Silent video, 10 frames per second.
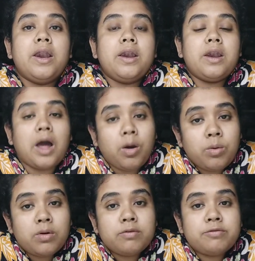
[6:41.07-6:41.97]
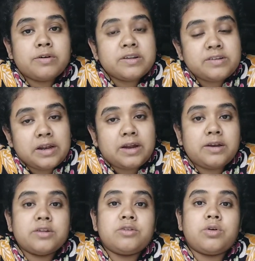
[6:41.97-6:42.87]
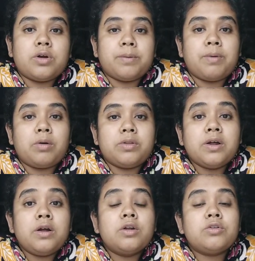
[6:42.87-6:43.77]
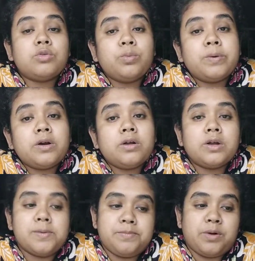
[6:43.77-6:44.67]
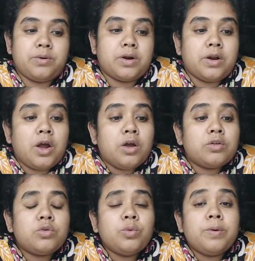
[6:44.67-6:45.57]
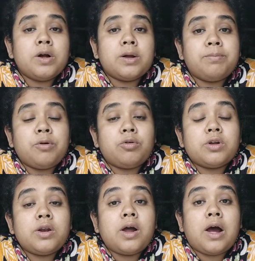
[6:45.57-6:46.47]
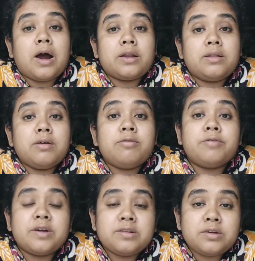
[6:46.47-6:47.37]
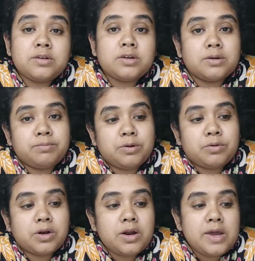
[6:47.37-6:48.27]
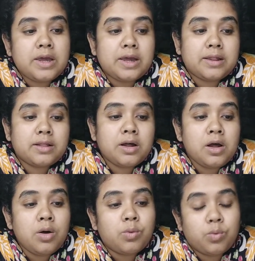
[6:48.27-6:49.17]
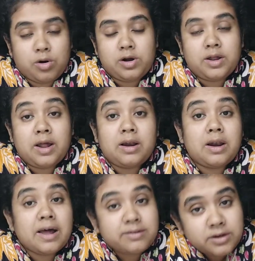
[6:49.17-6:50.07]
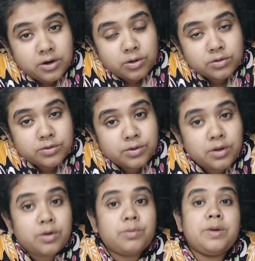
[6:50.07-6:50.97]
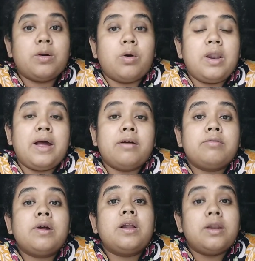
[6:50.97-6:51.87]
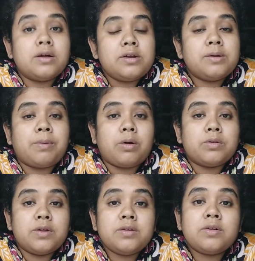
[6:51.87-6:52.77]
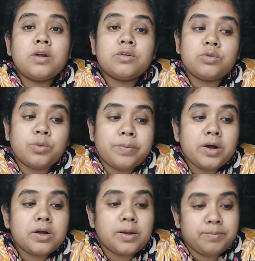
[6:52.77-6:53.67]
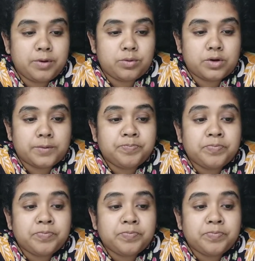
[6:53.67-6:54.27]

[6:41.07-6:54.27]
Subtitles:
Now first let us talk about the supercomputer. Supercomputer are the fastest computer in the world. Last year also we all have learnt about this supercomputer.